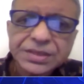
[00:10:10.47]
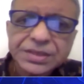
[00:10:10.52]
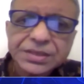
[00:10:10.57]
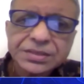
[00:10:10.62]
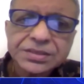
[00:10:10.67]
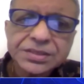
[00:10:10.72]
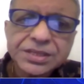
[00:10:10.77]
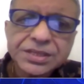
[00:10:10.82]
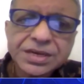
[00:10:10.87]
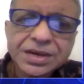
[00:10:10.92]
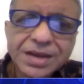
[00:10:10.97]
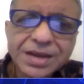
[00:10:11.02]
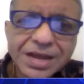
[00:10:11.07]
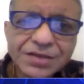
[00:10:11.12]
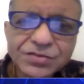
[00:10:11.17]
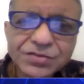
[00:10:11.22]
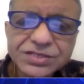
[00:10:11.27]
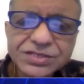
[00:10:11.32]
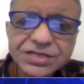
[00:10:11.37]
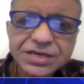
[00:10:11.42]
the
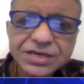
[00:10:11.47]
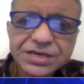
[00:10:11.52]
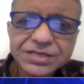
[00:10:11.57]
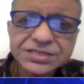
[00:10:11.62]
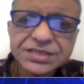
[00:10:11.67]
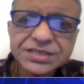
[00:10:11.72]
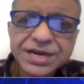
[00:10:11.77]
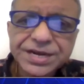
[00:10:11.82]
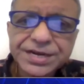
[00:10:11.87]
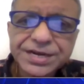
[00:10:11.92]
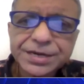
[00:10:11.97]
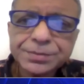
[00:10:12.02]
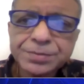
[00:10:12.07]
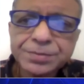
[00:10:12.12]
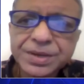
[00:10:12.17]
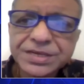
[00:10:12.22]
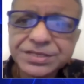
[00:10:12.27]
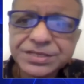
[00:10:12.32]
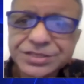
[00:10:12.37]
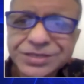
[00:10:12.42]
levels are
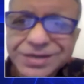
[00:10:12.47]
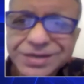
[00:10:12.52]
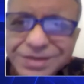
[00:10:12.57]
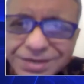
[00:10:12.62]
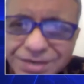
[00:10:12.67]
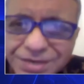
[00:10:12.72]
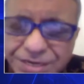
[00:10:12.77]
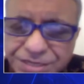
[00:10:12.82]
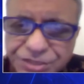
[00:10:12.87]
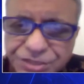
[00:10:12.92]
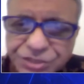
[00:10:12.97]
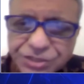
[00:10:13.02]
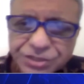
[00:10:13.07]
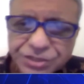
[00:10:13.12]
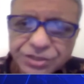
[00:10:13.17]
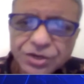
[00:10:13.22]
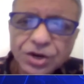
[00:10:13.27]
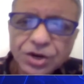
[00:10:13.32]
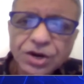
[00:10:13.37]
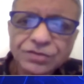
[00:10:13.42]
decided by
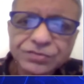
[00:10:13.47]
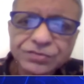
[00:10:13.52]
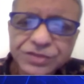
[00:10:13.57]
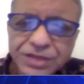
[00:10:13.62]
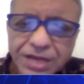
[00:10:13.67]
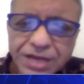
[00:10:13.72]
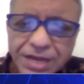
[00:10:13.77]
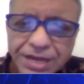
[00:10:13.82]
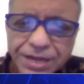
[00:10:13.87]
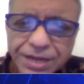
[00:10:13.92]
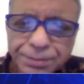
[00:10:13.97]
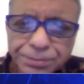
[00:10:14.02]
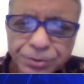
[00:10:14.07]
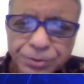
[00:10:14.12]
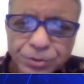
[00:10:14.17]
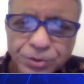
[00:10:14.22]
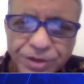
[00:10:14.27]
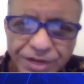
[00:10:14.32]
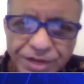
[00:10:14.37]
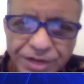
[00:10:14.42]
generation of the
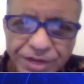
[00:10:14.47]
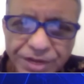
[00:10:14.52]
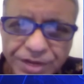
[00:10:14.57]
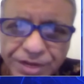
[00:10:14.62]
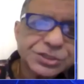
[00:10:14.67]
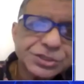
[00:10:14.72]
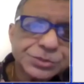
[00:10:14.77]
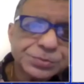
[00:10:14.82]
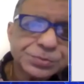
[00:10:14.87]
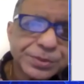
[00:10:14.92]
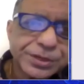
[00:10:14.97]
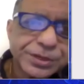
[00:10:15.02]
ApoA,